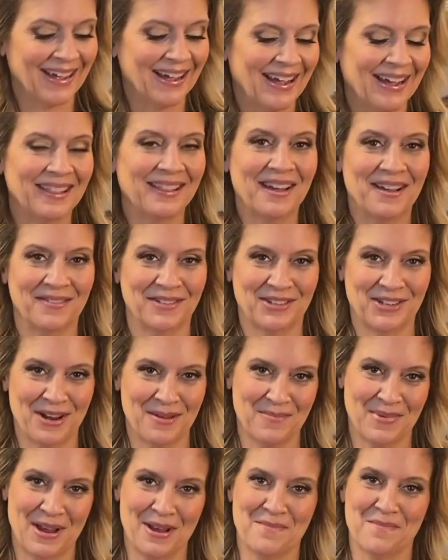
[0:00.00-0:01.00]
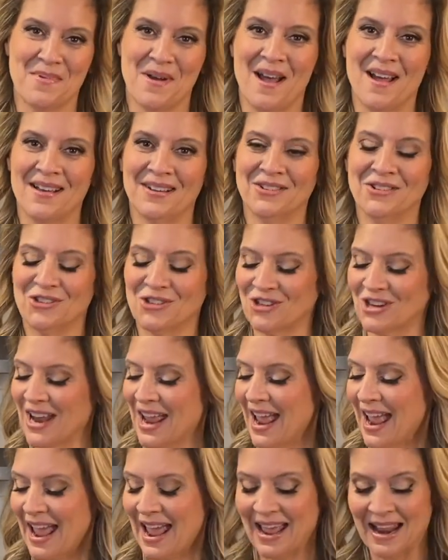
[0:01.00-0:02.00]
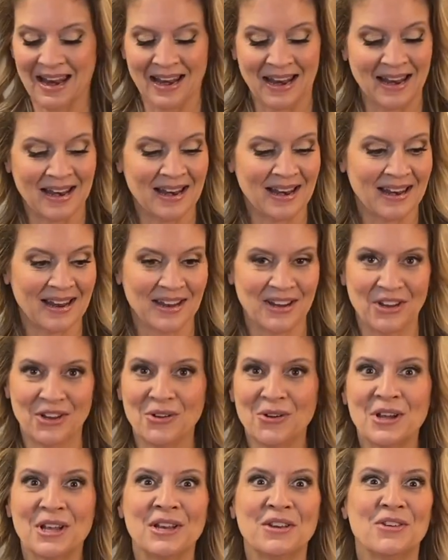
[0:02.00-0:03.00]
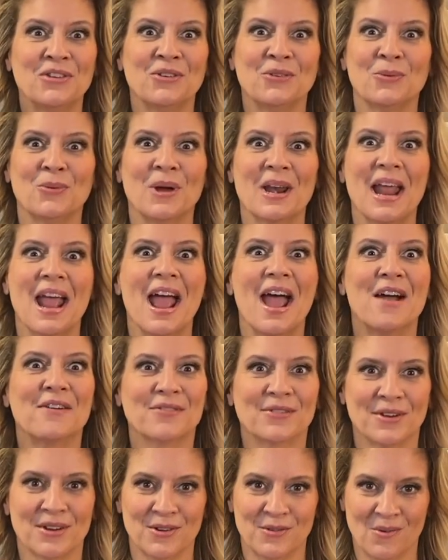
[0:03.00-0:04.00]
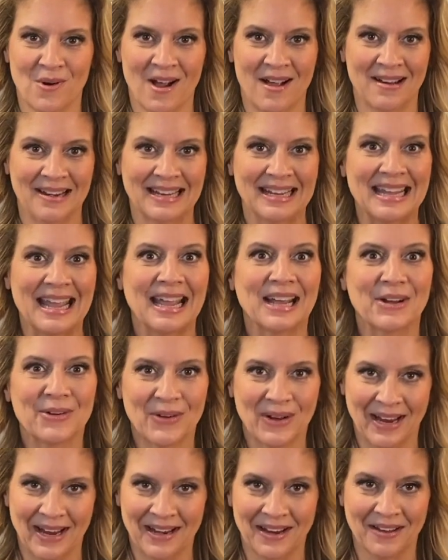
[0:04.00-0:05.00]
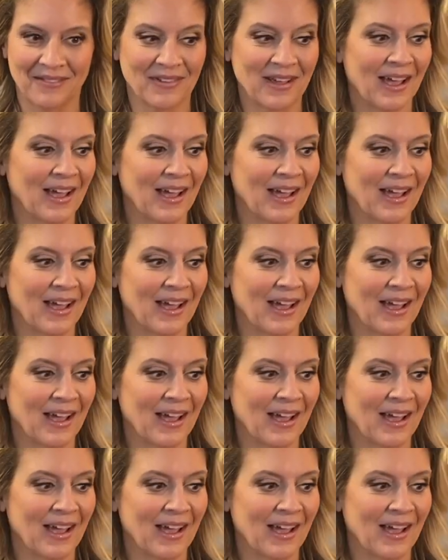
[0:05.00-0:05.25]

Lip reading: I love a champagne punch, and you can do whatever you want. Get creative.